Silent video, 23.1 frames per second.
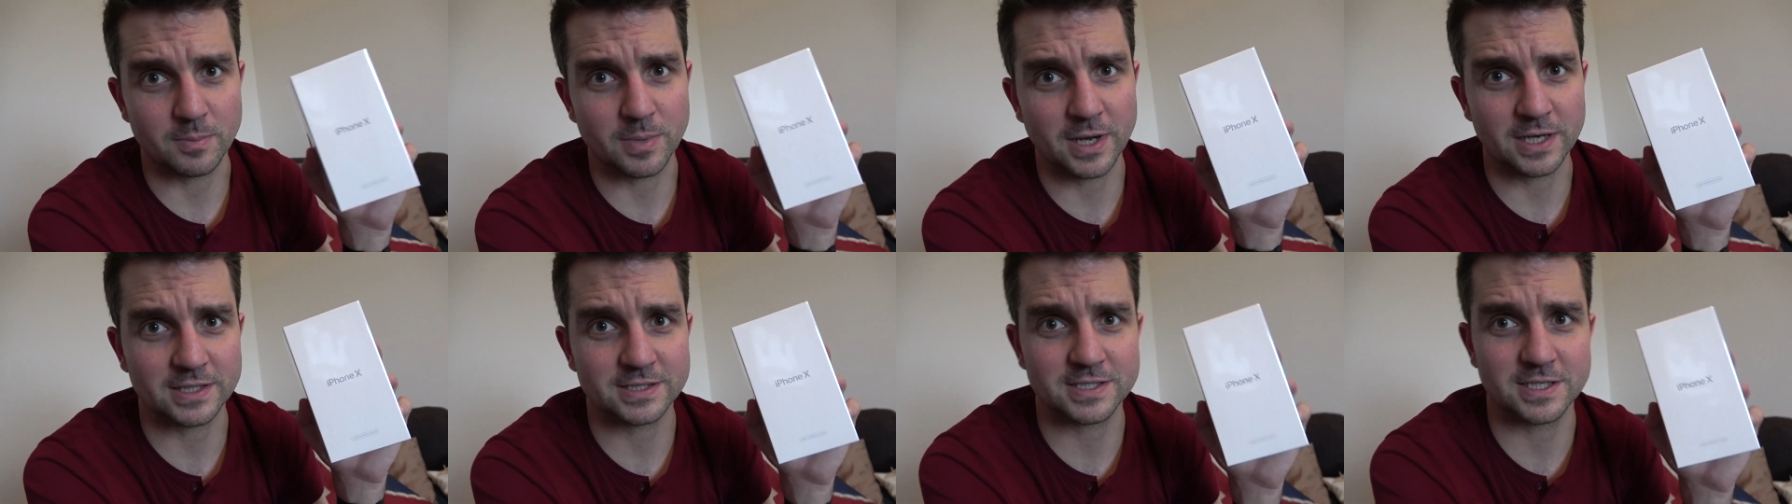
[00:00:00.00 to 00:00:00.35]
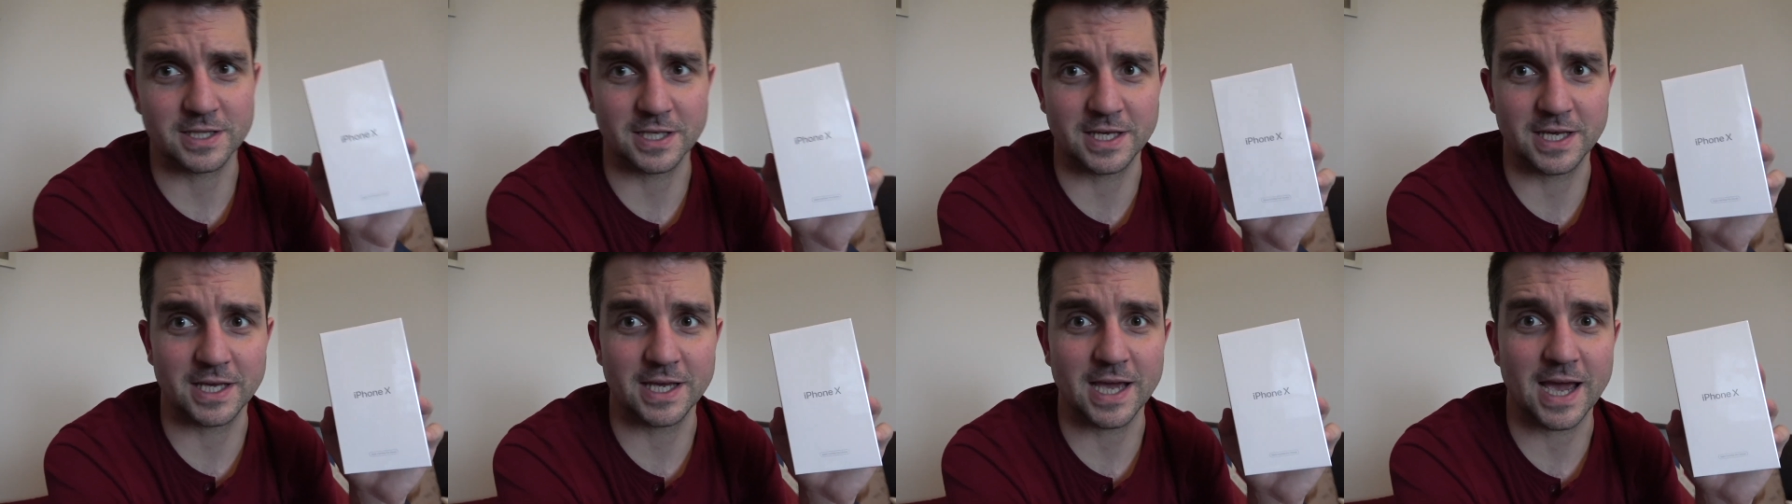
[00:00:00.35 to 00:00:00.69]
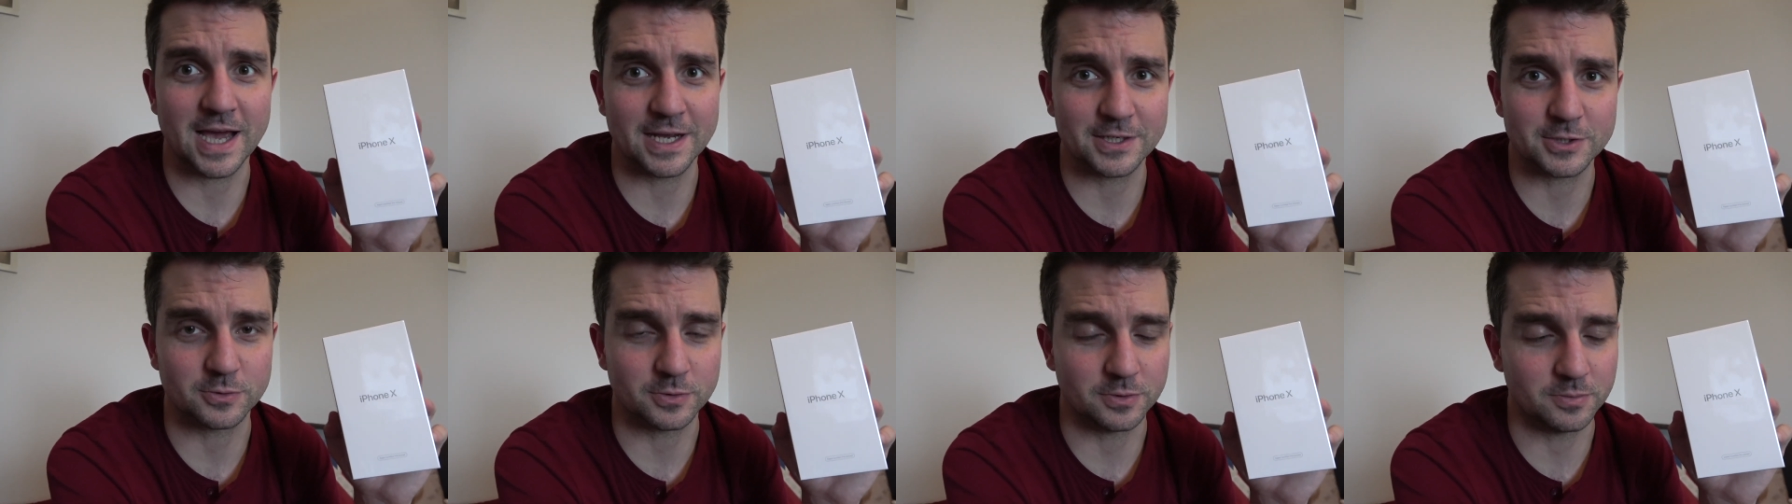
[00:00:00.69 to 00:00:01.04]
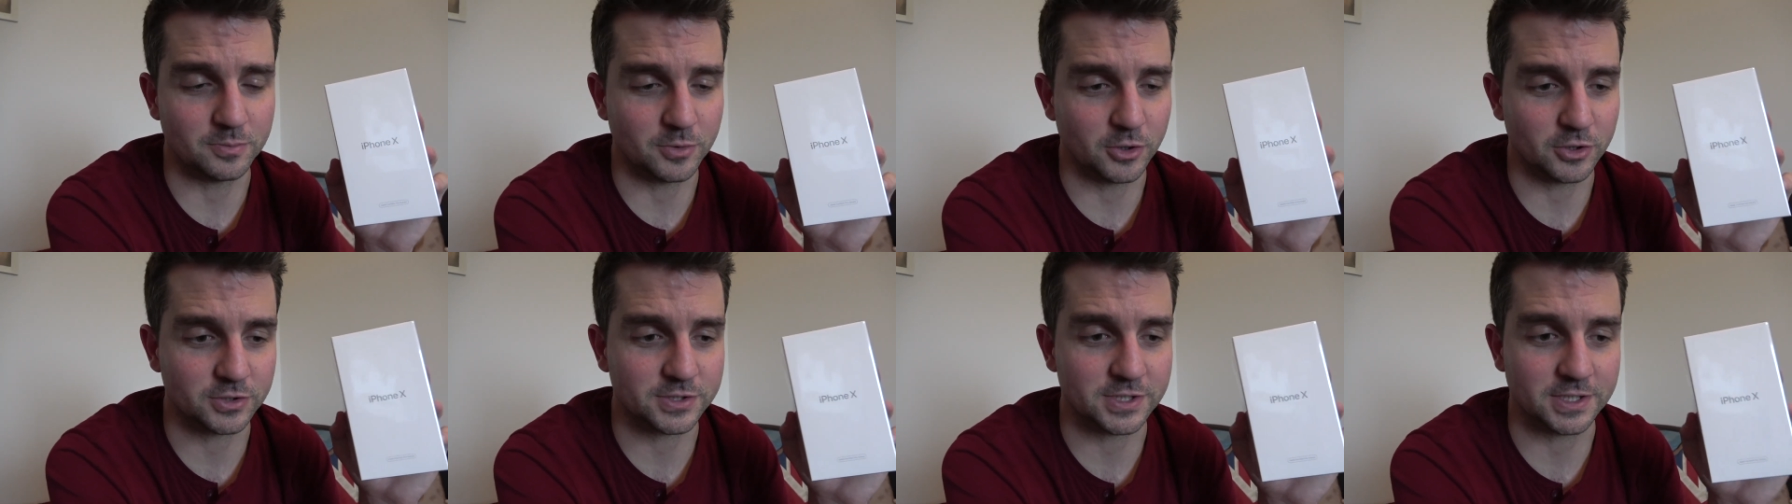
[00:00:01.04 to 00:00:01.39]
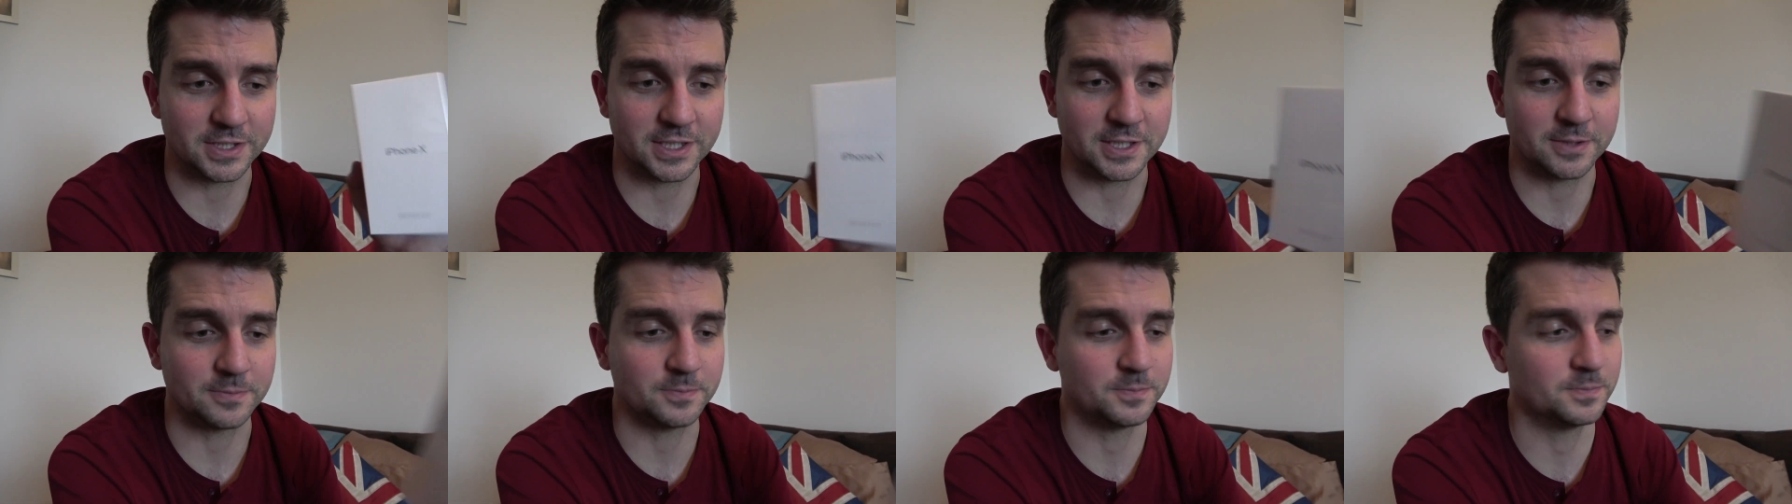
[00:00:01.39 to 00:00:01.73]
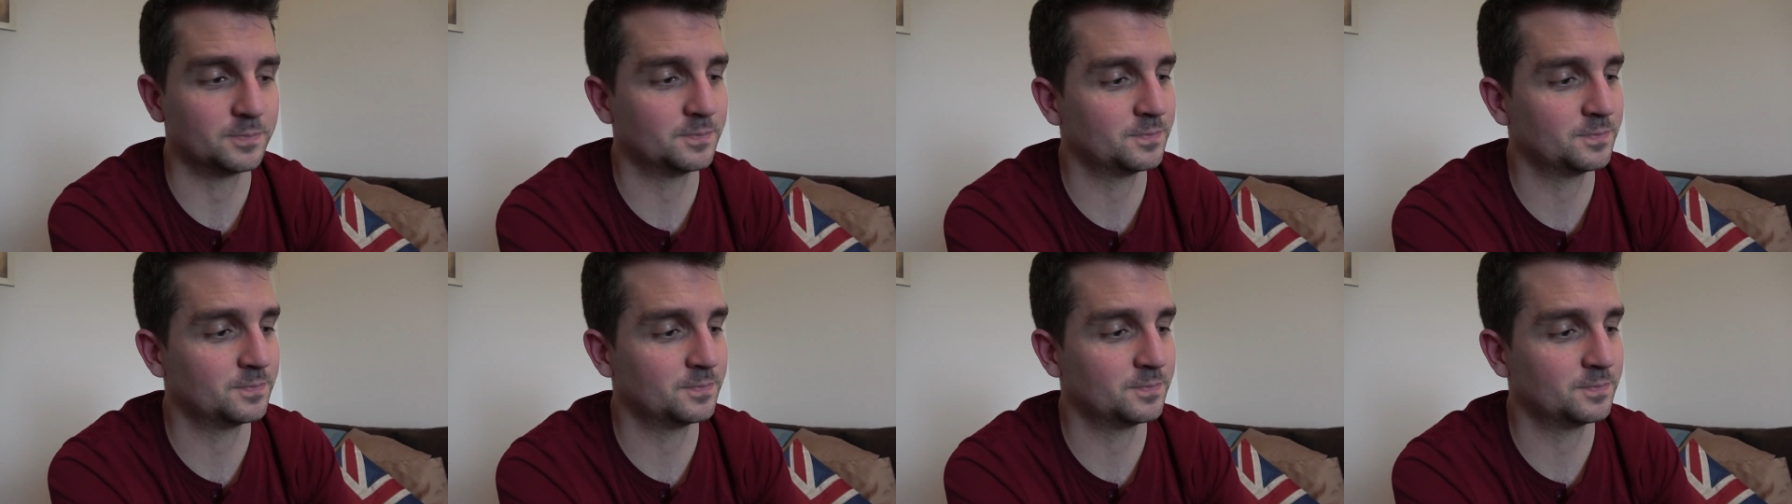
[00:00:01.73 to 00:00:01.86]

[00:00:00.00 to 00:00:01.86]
back to the actual unboxing now.